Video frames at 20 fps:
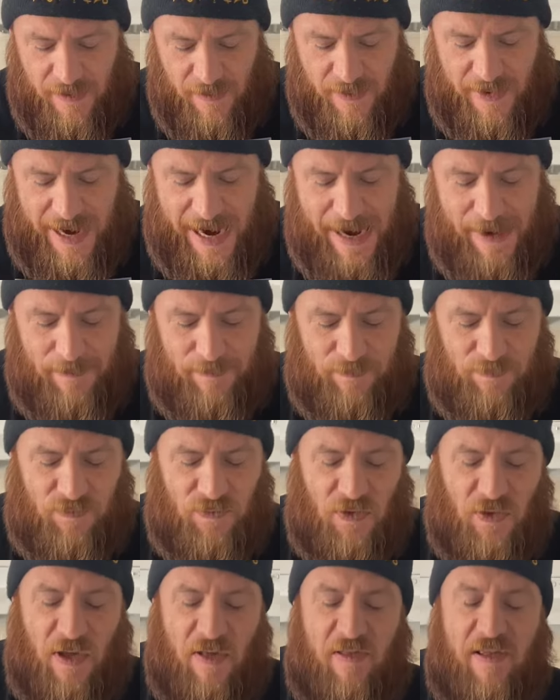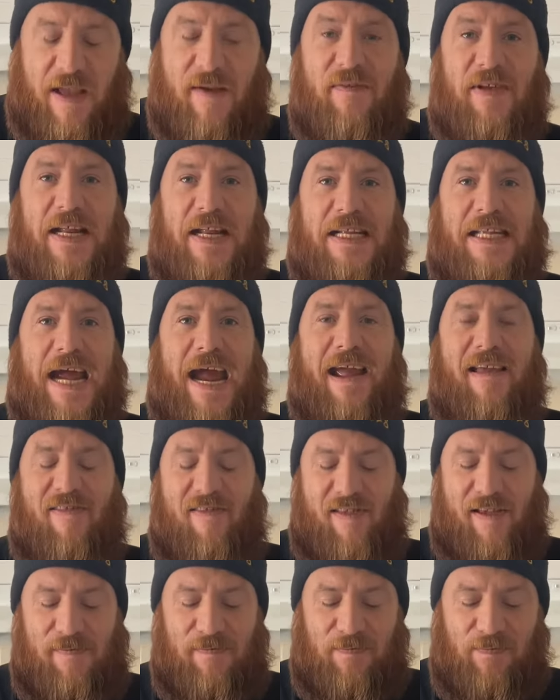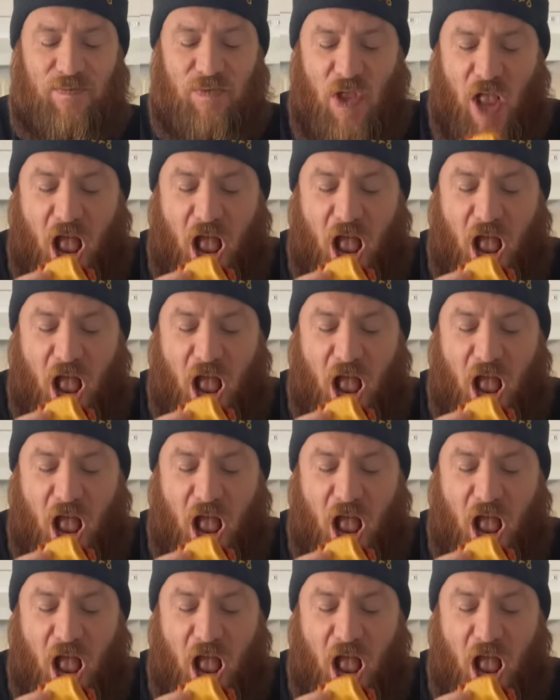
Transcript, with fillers: Okay, let's give it a taste. kind